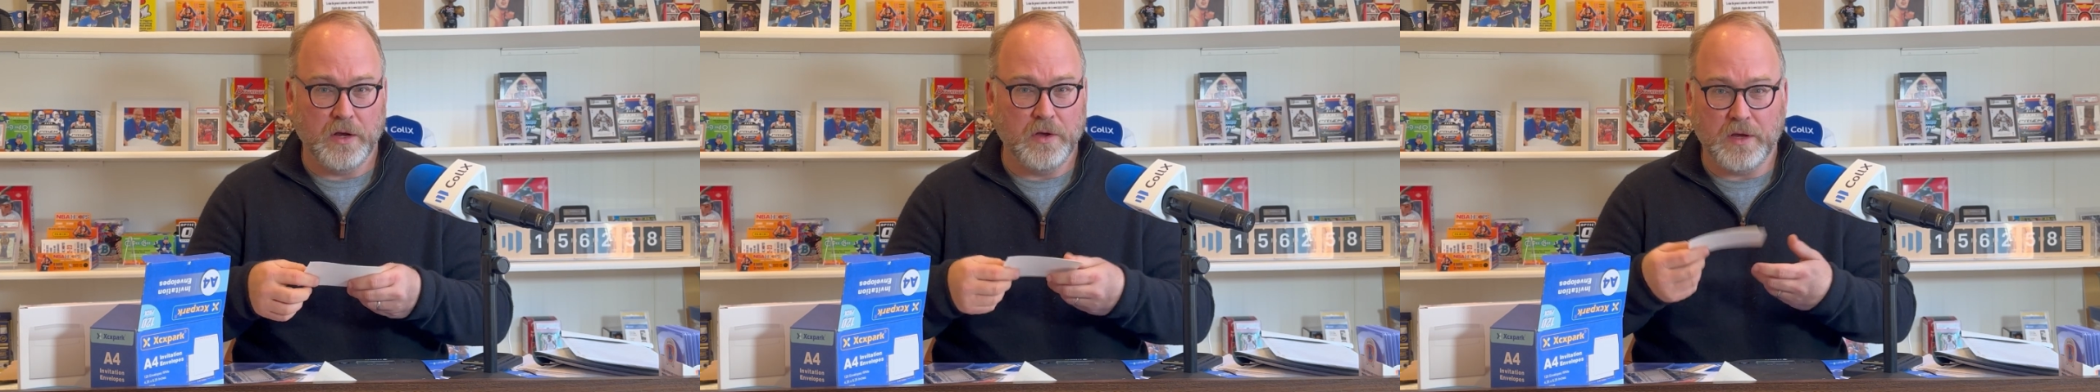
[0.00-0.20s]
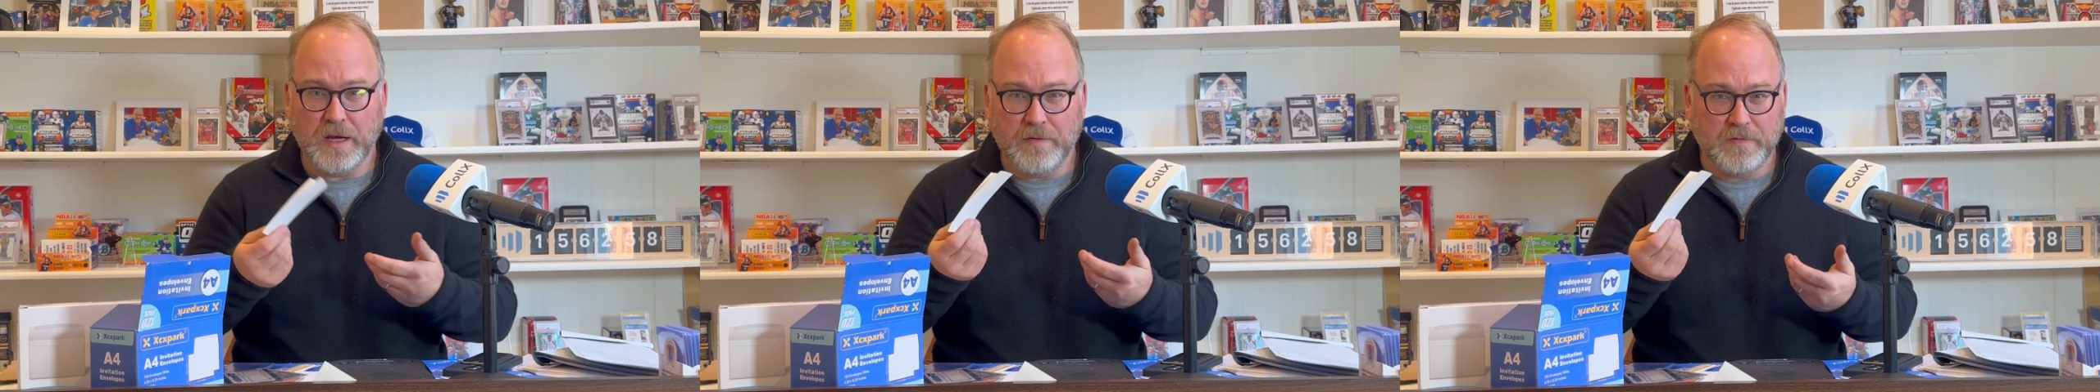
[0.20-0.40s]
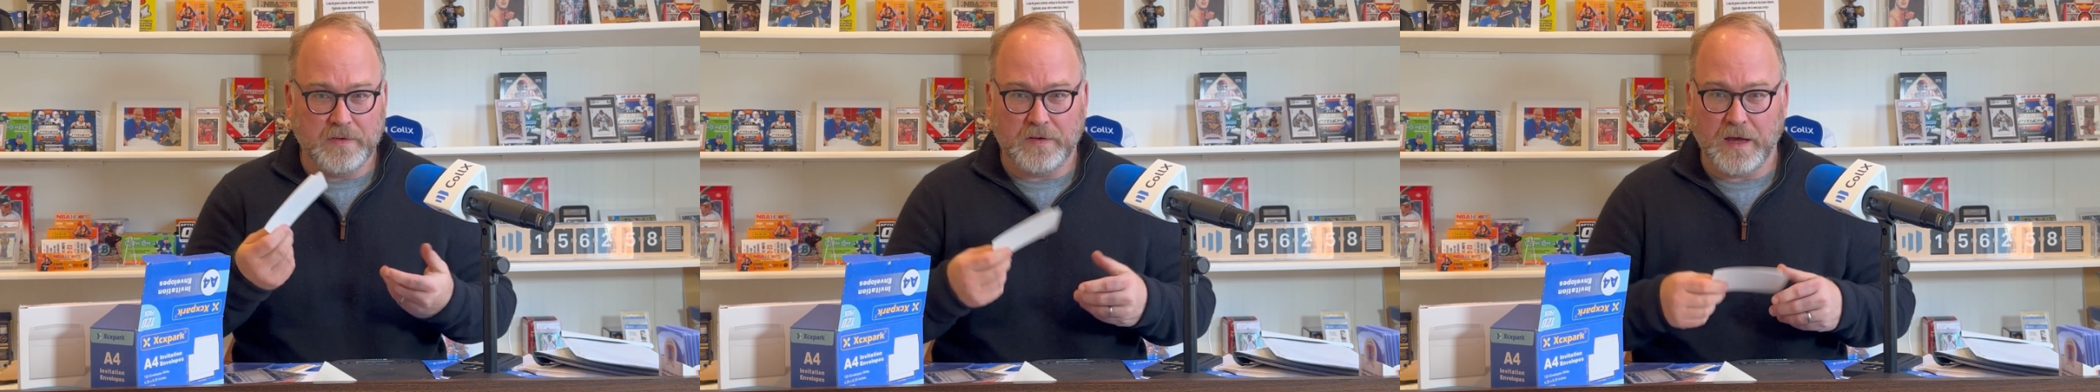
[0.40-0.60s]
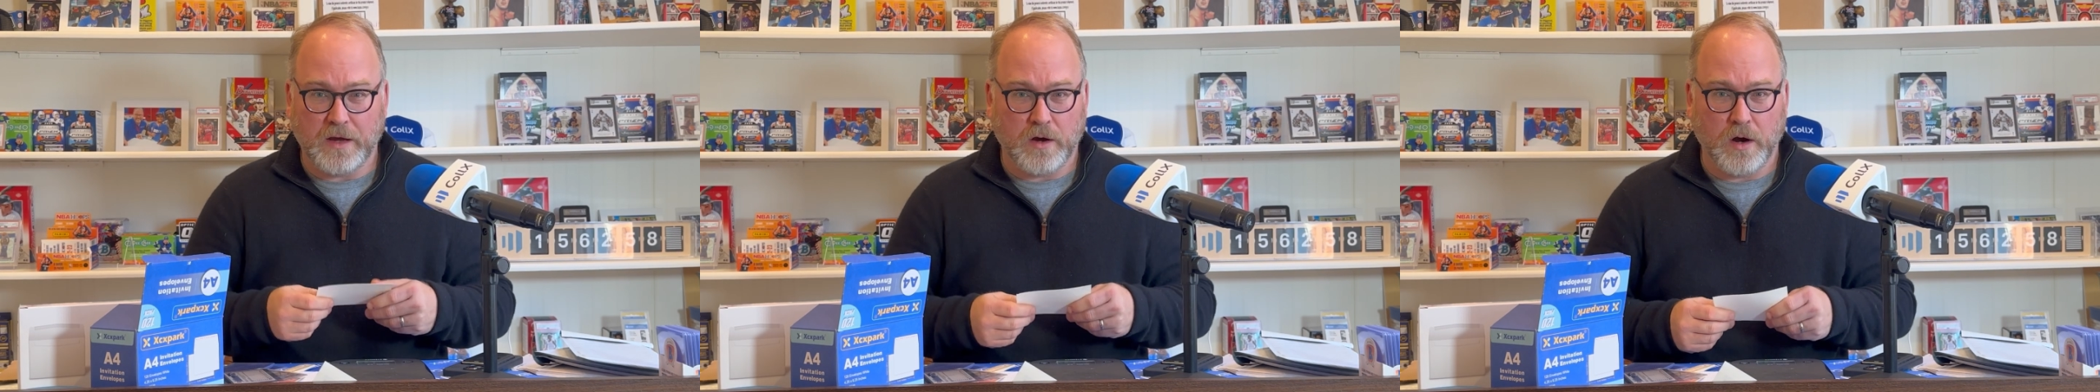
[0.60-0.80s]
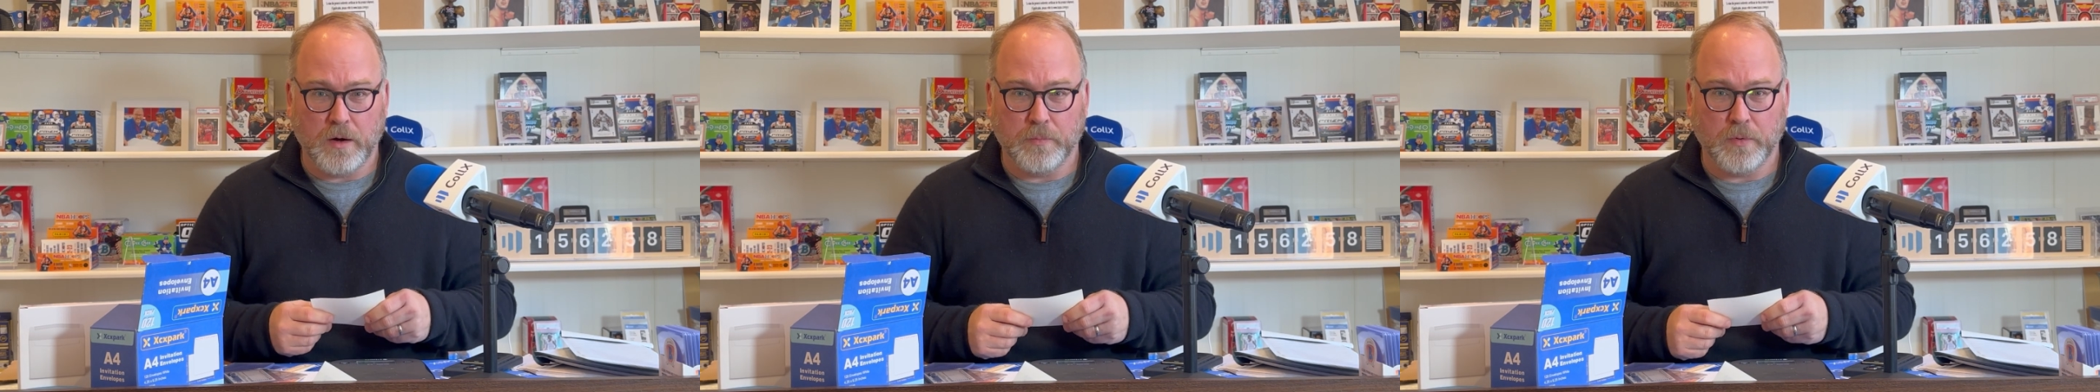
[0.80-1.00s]
You can even take
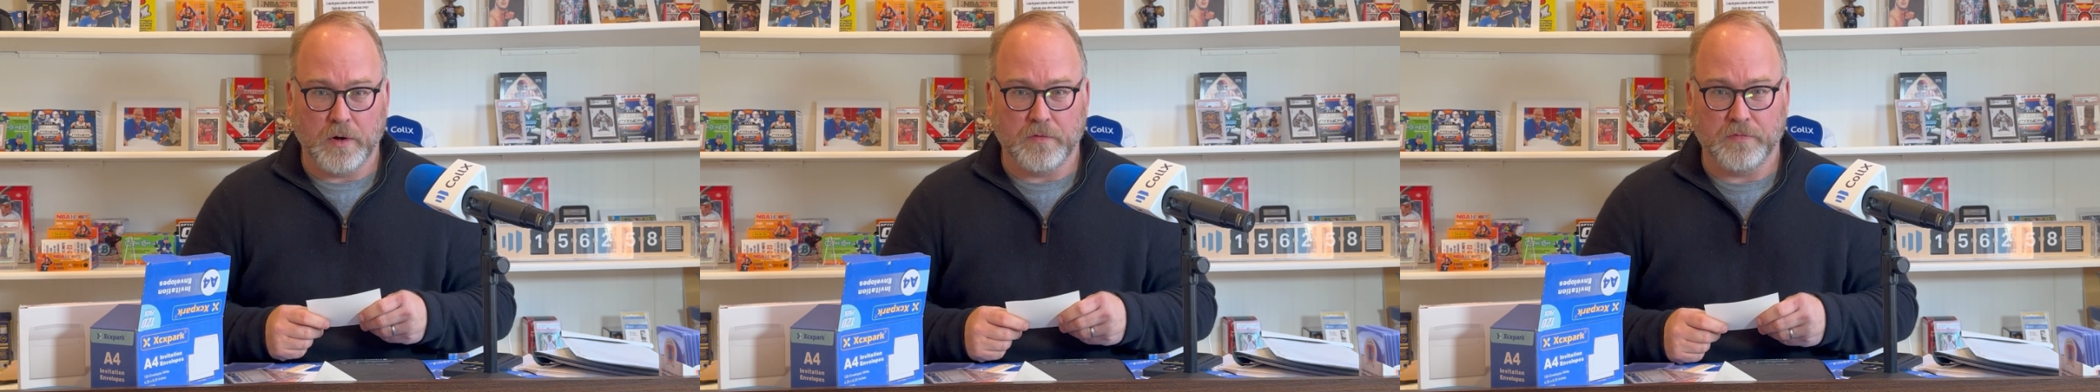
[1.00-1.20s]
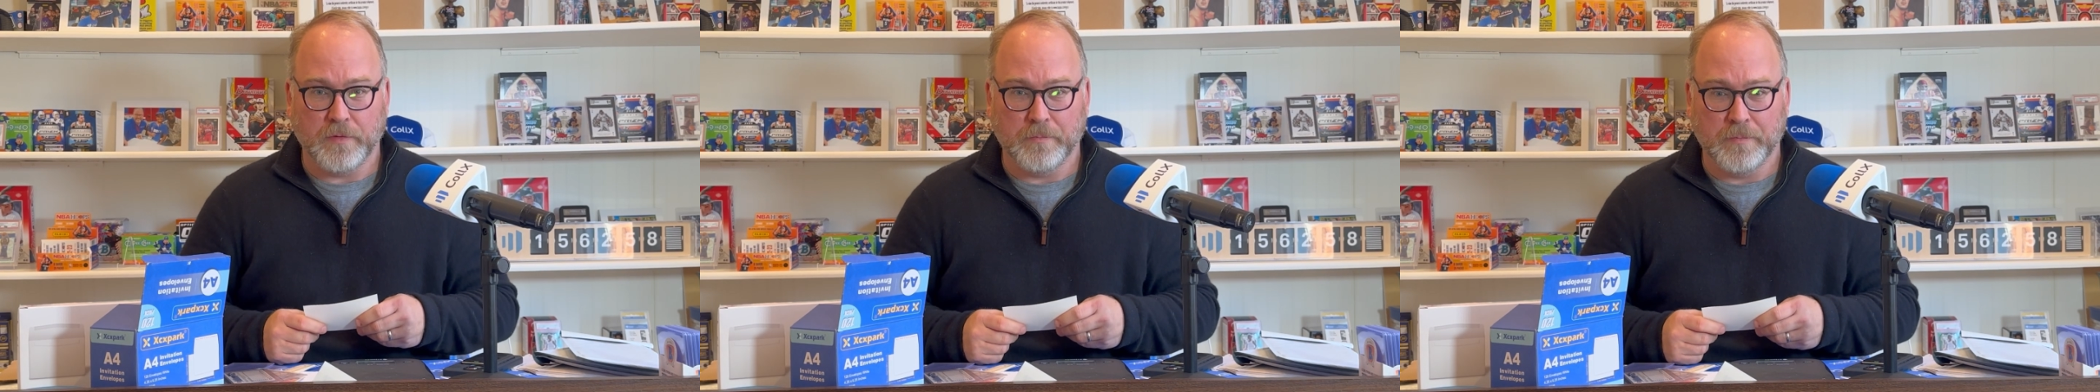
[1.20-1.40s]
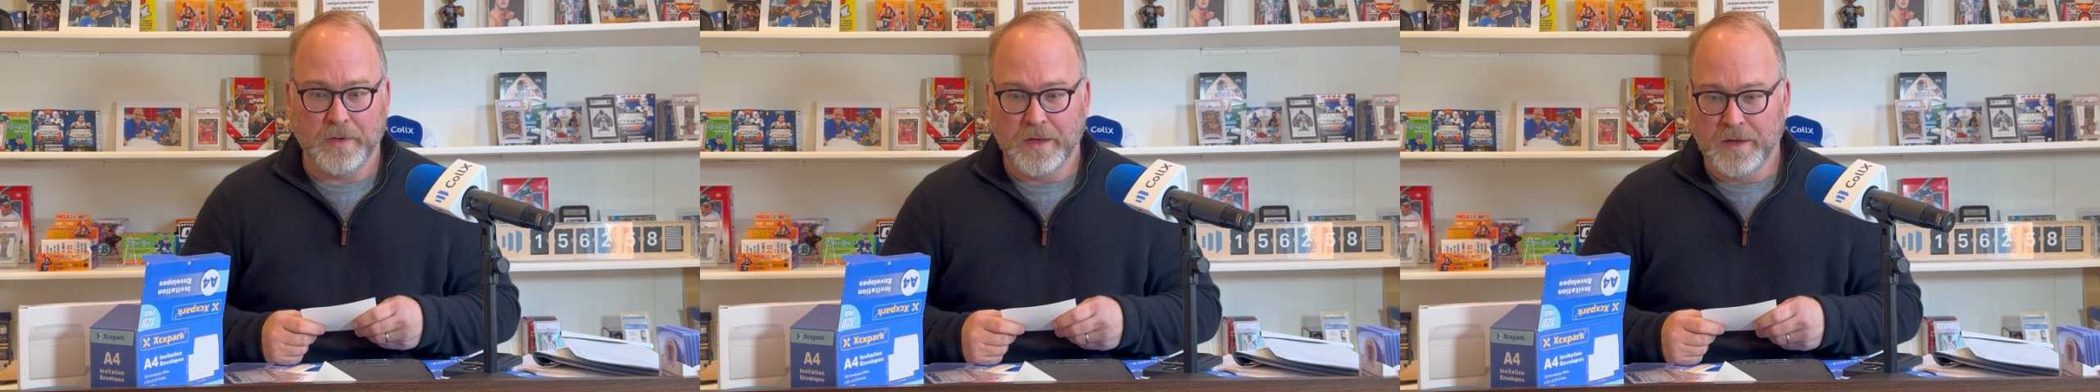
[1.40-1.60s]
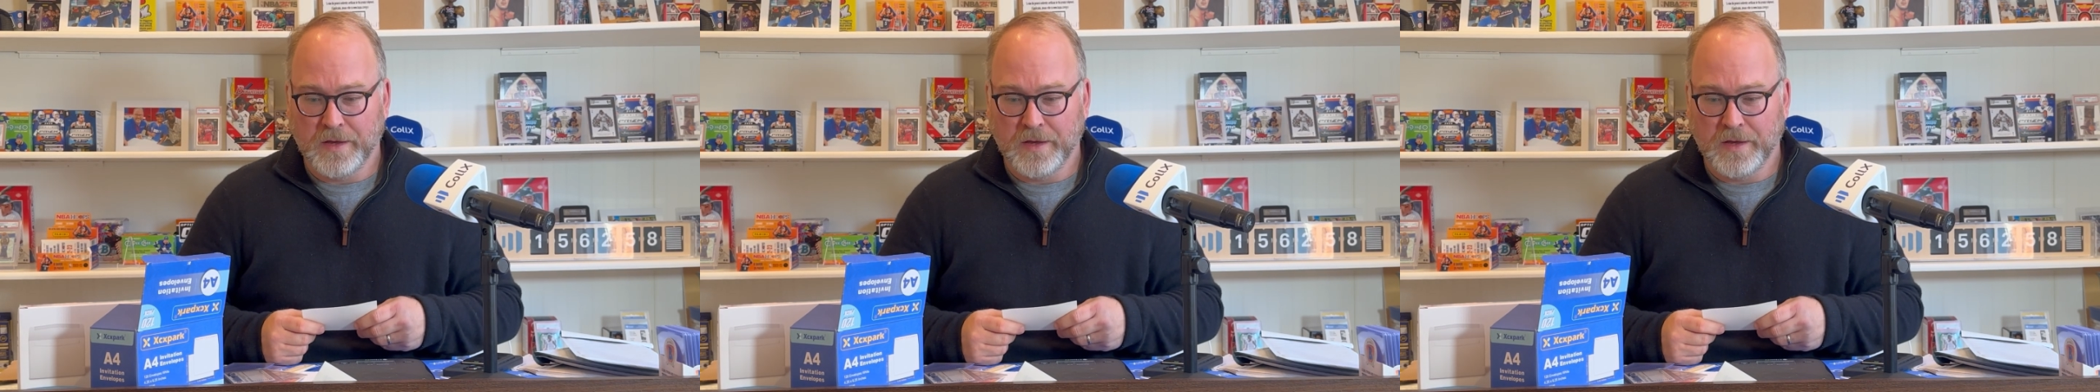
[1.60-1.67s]
cardboard from